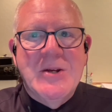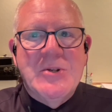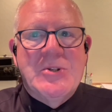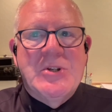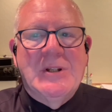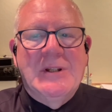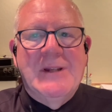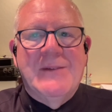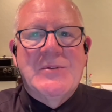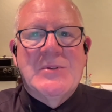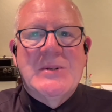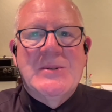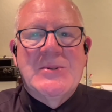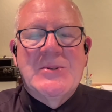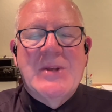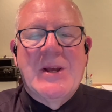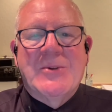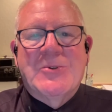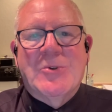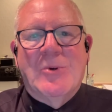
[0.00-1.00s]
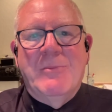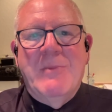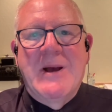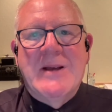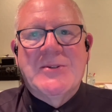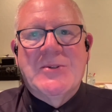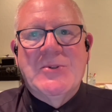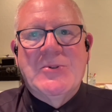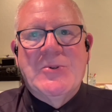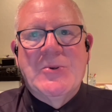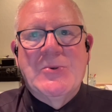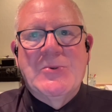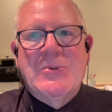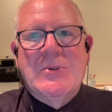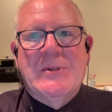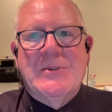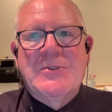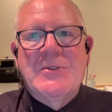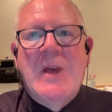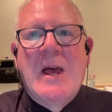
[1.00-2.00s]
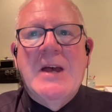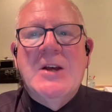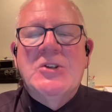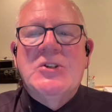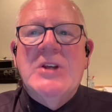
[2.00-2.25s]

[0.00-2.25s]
She lives in central Massachusetts.